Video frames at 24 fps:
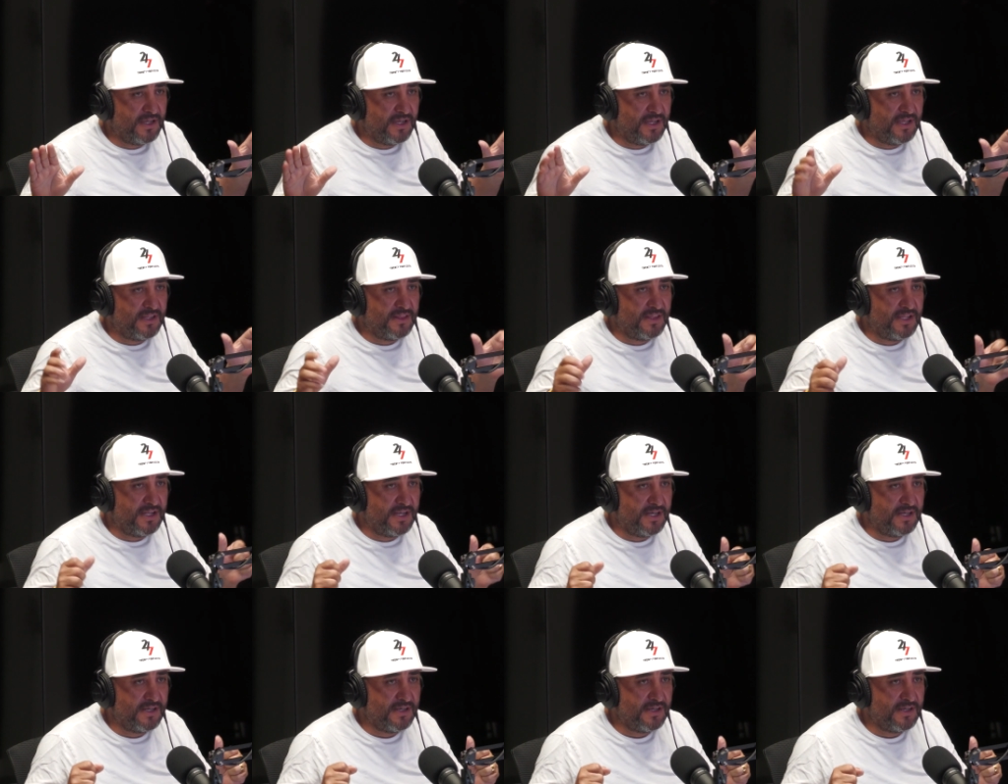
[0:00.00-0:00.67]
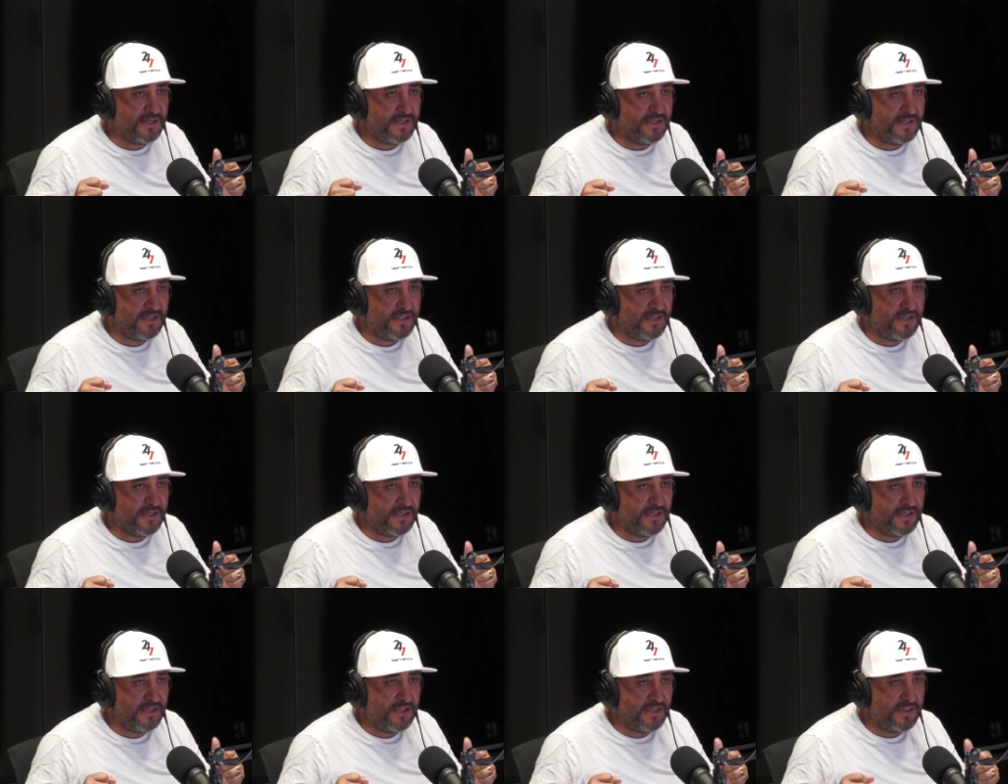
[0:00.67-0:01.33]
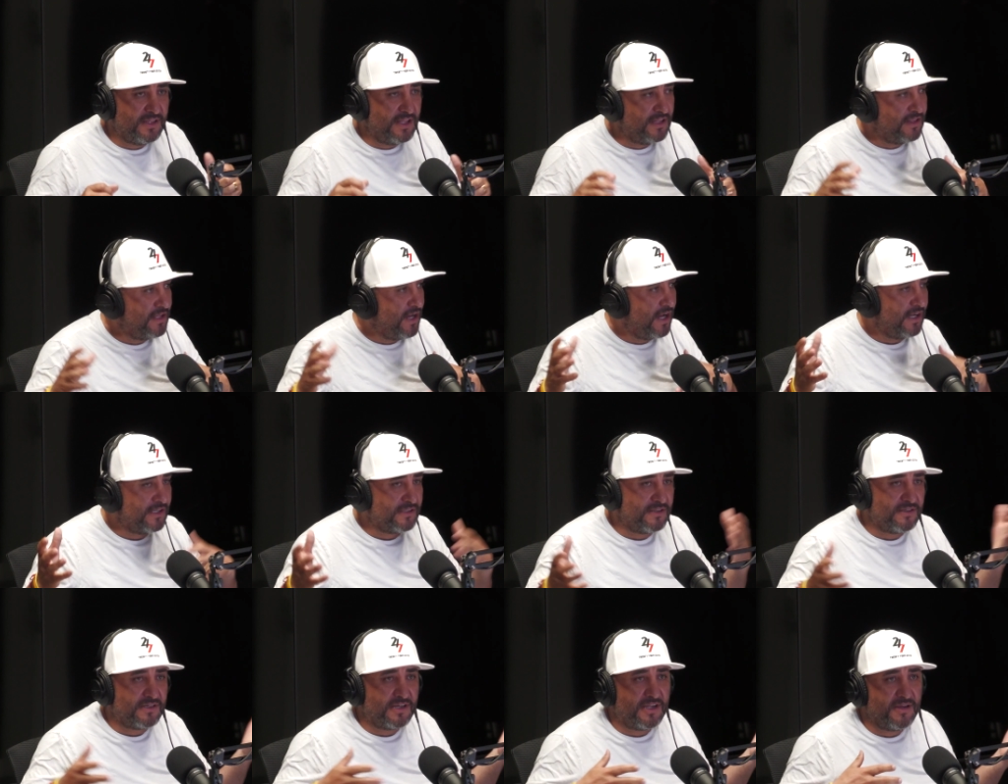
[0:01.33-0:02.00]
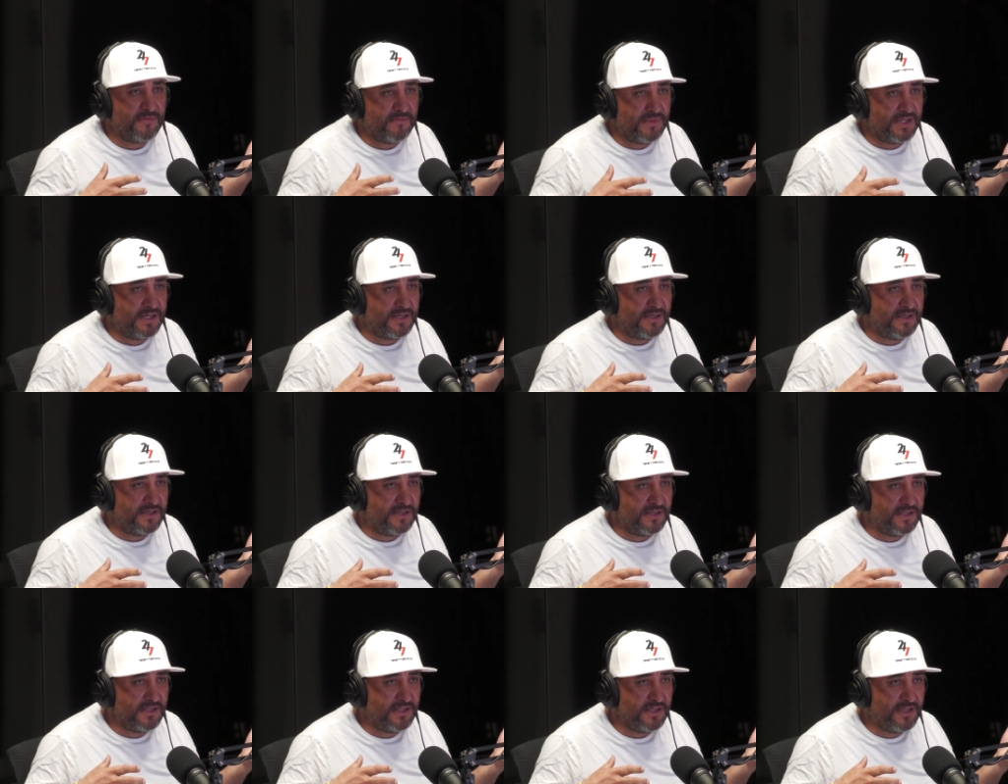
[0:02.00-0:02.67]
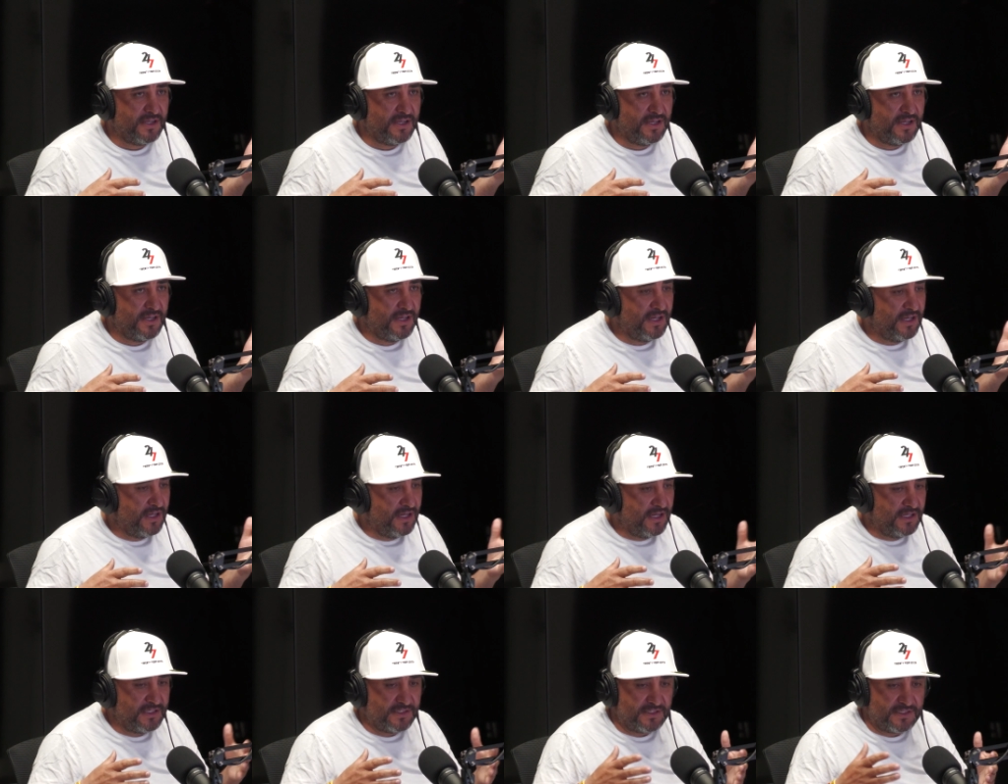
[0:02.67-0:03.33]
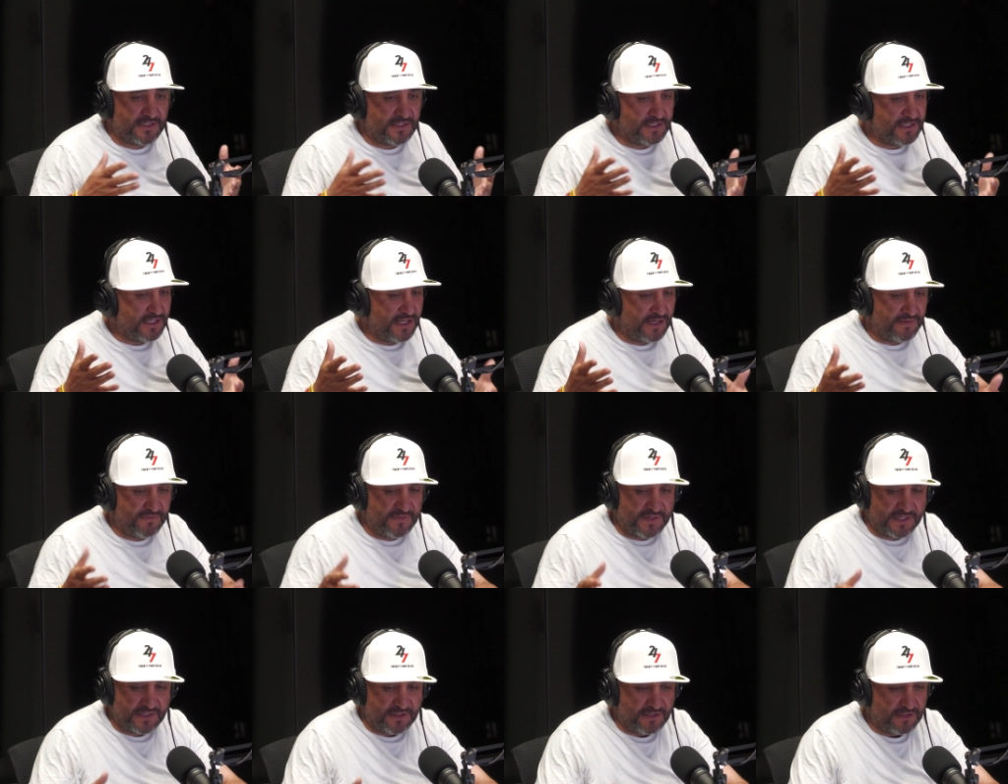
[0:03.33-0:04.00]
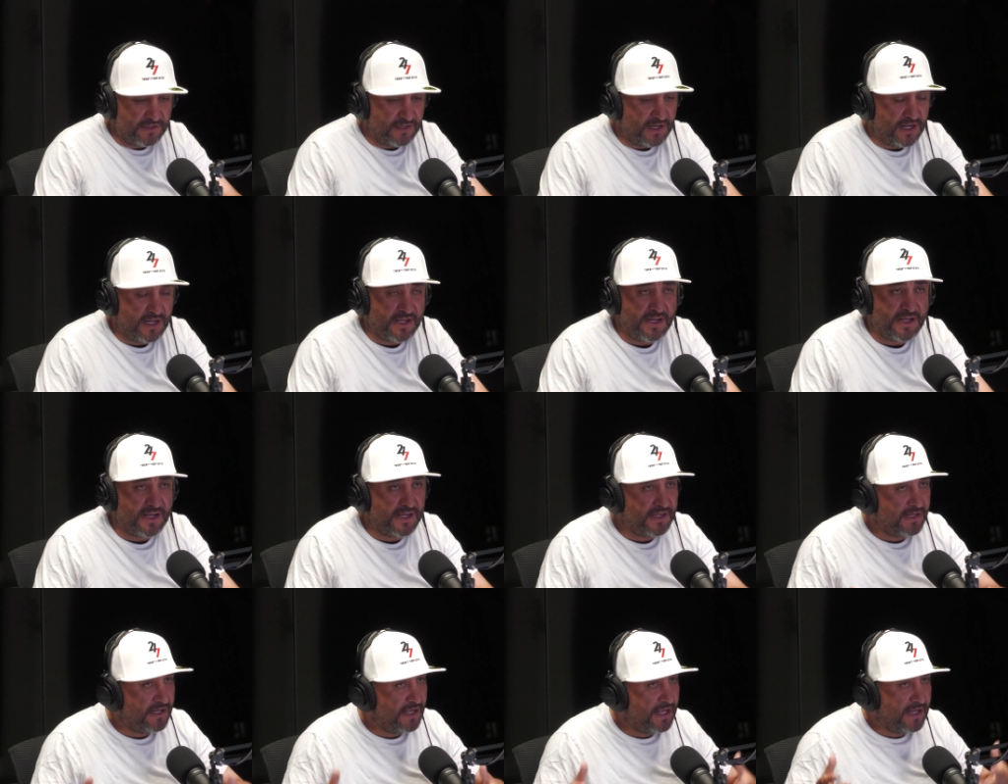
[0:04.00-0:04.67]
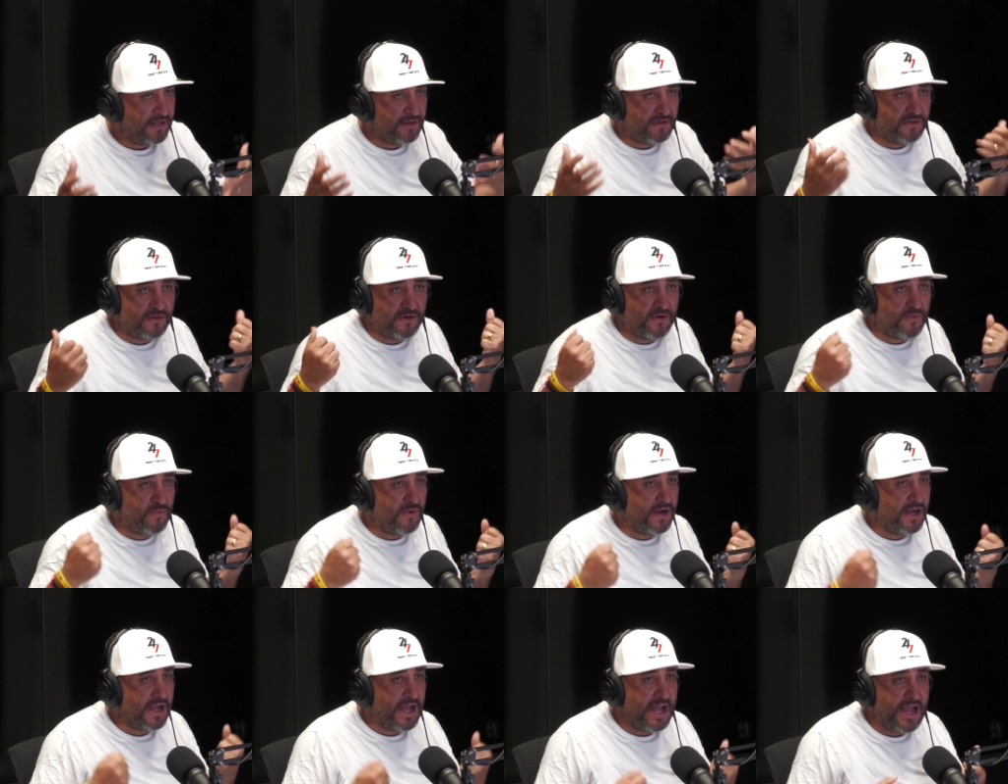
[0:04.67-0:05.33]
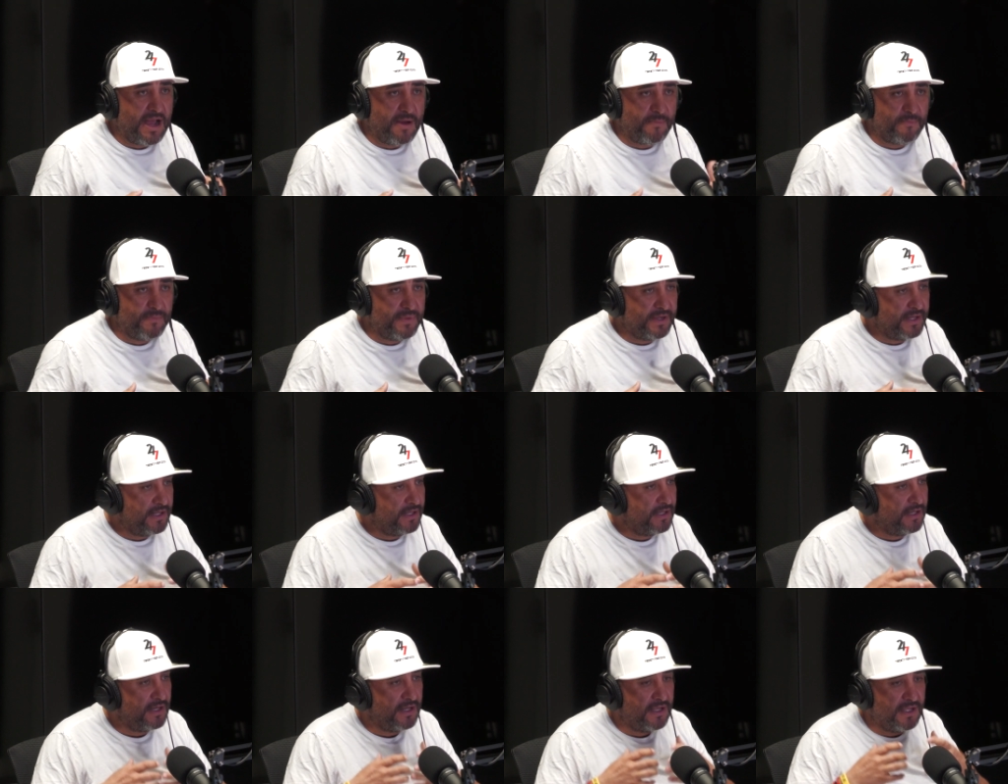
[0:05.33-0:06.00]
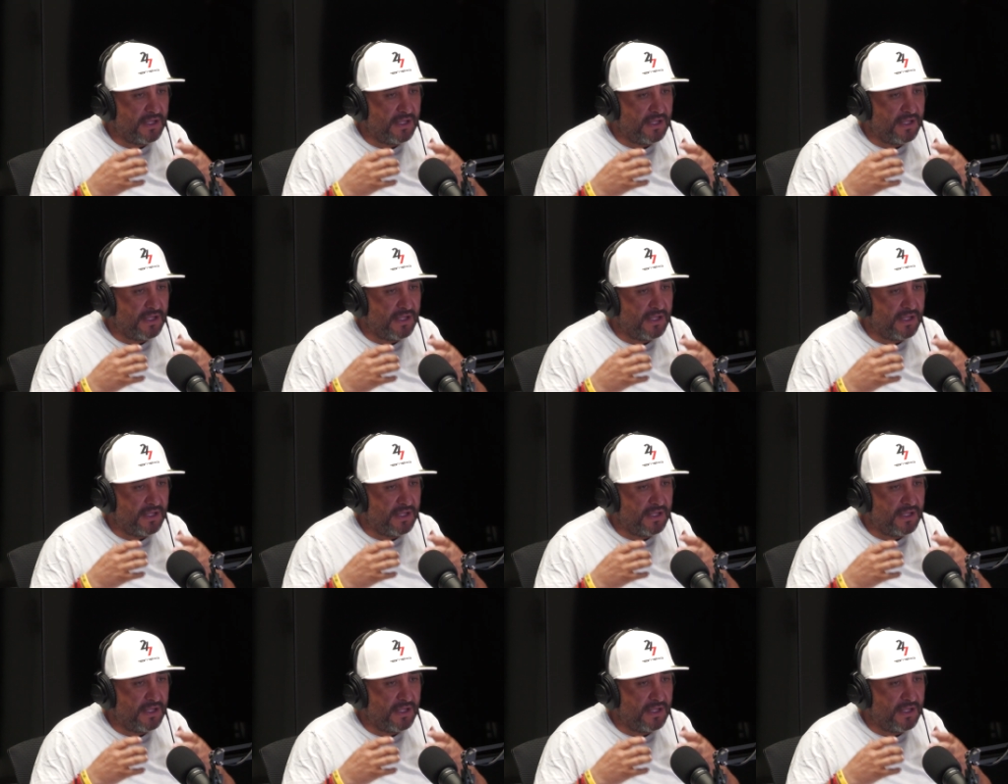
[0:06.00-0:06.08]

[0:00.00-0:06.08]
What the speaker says: And then the doctor came in. He's like, Victor, I don't know what happened.